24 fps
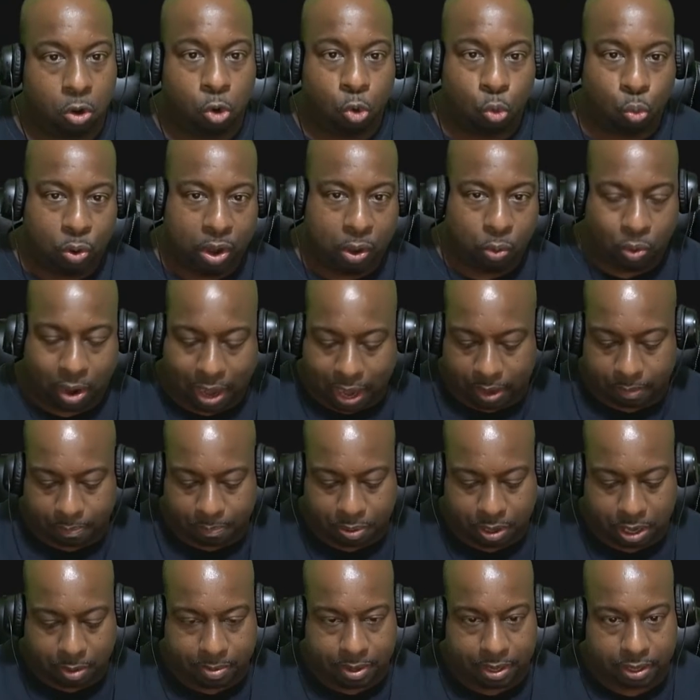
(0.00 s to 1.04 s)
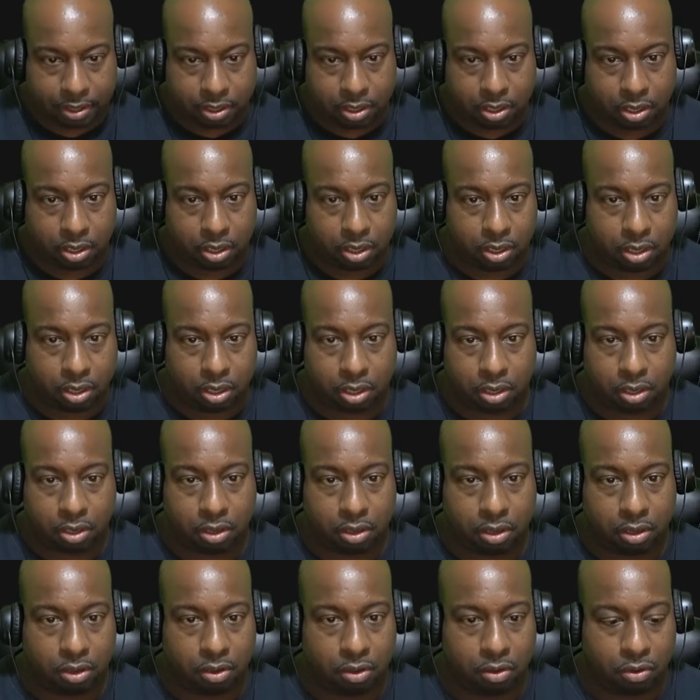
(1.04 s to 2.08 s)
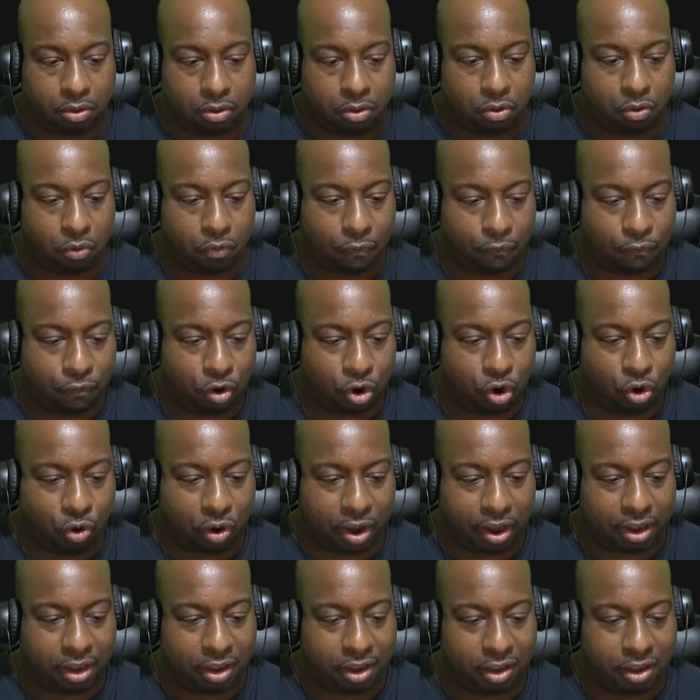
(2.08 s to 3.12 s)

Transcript: we write public void